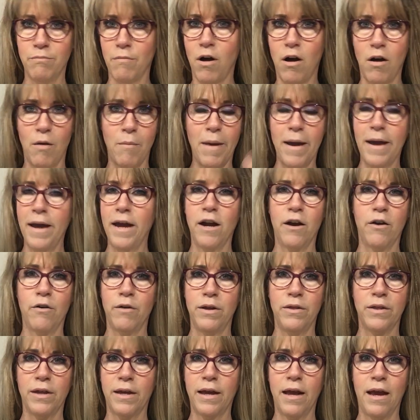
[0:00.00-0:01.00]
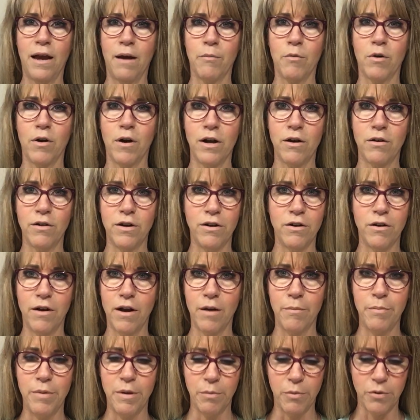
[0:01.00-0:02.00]
all my hair in the camera. I don't even know
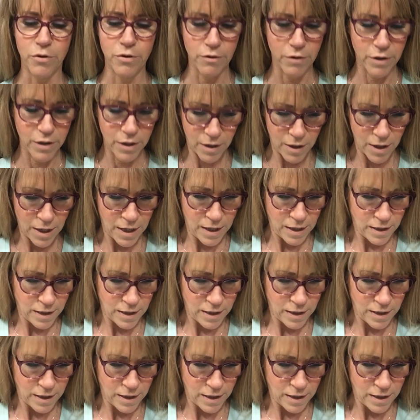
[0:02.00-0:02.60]
how people do it.